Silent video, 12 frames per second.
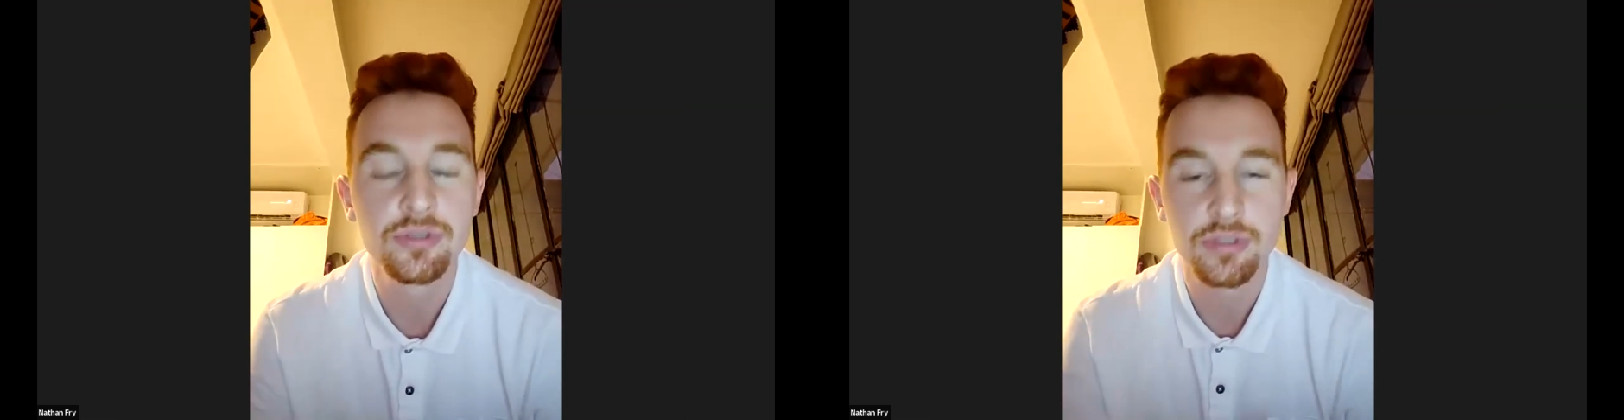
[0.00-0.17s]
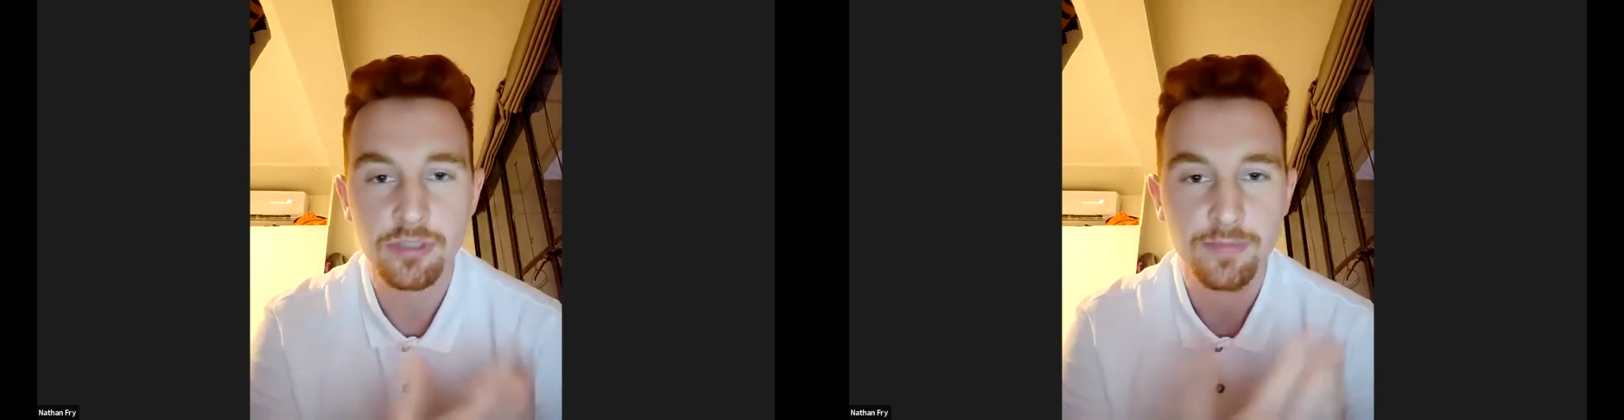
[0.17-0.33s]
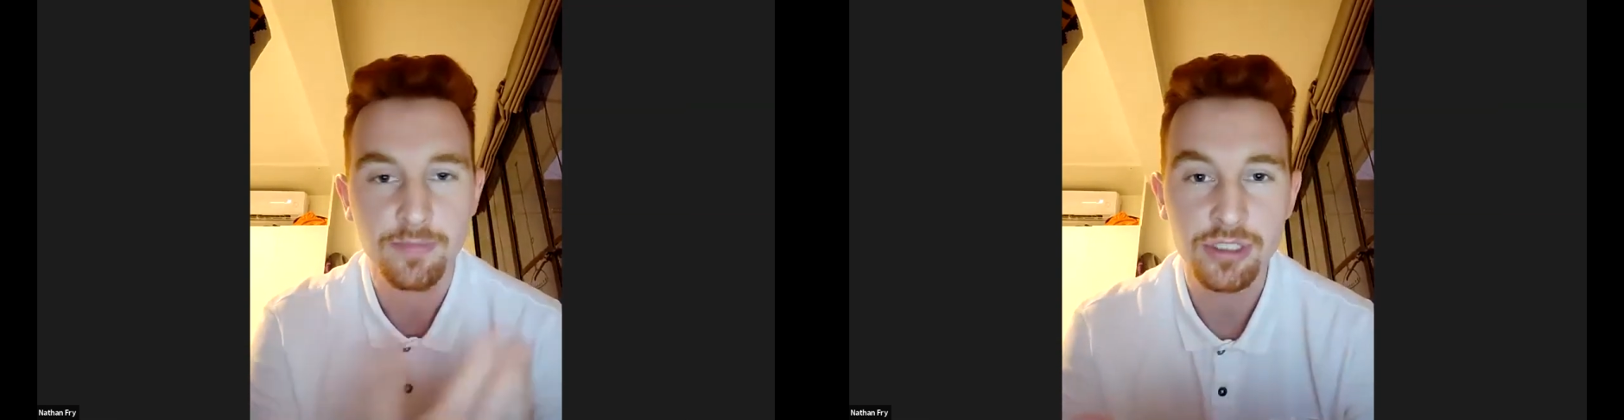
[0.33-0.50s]

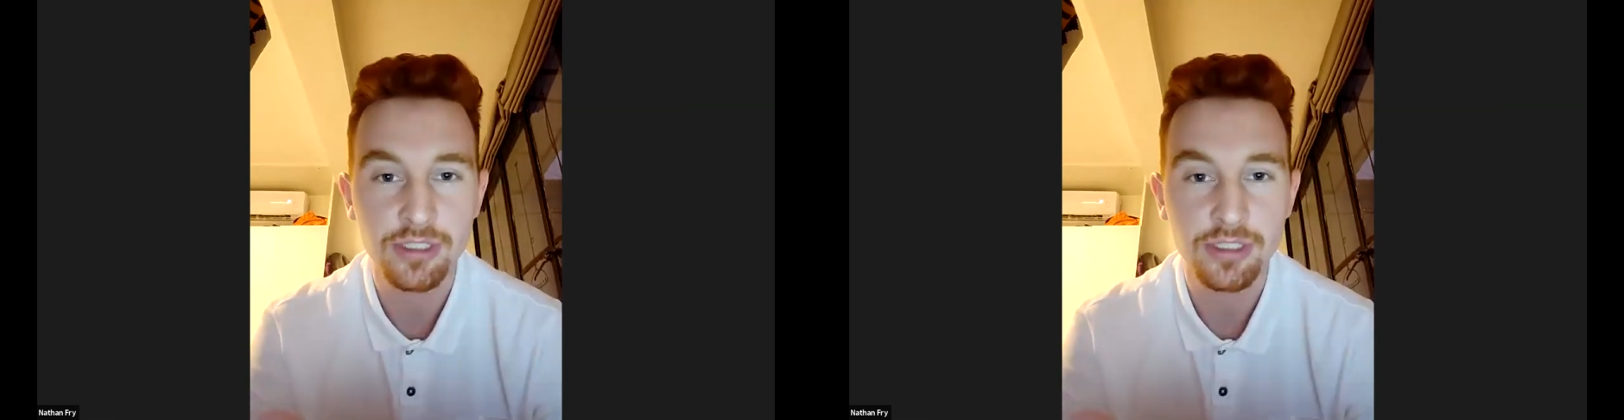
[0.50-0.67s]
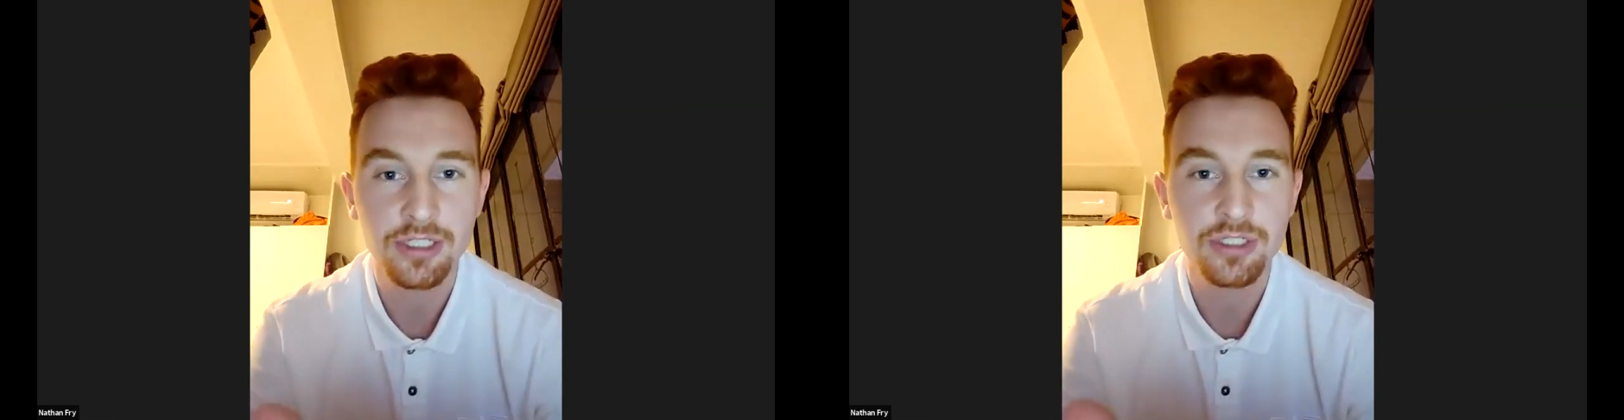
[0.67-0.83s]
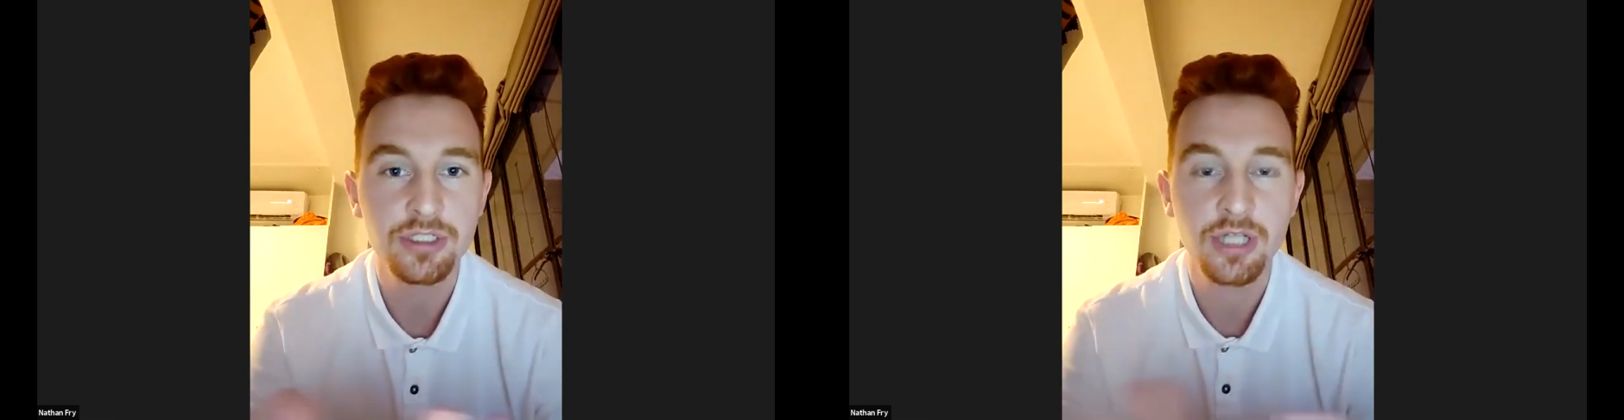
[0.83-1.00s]
especially
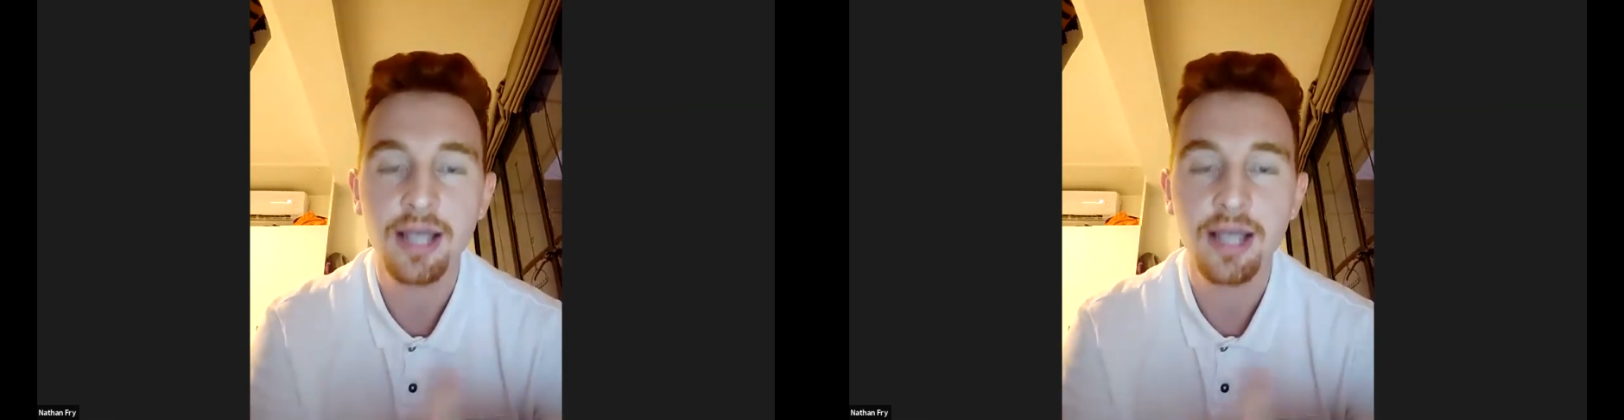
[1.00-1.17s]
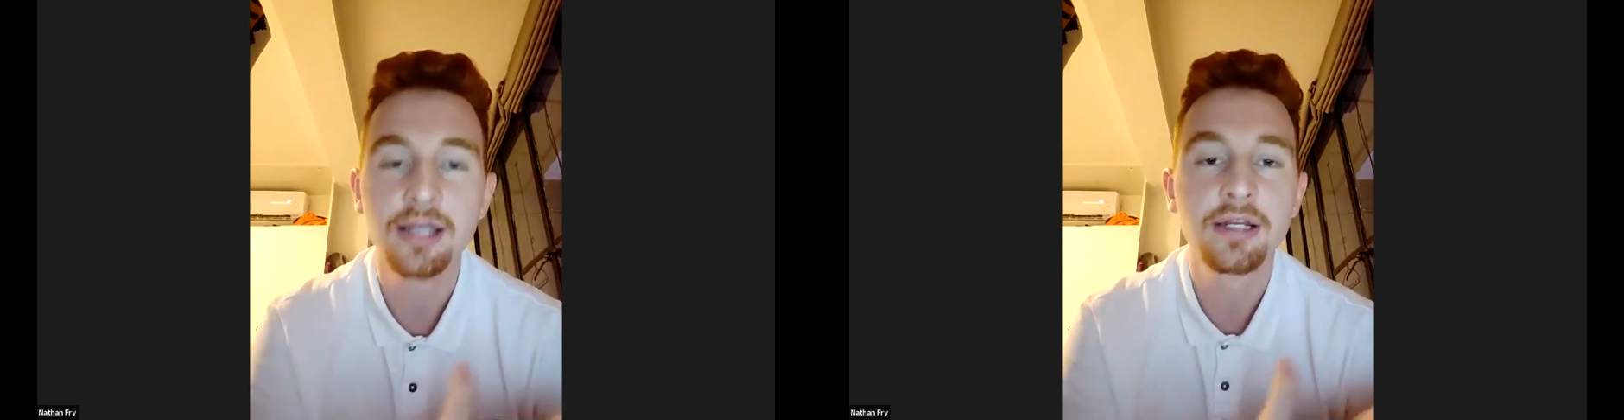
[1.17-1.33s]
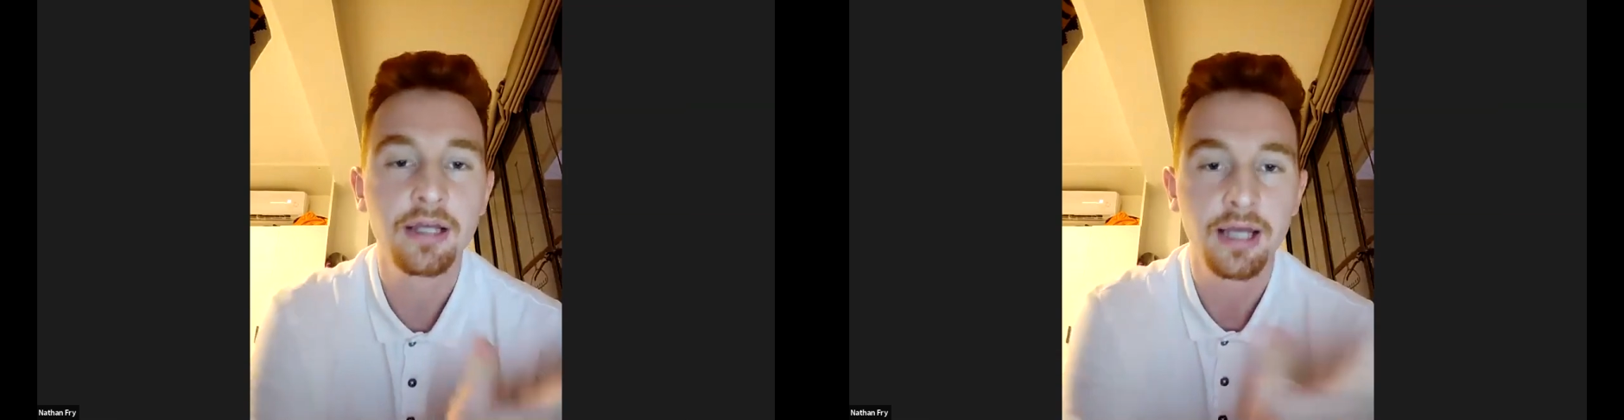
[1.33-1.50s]
in China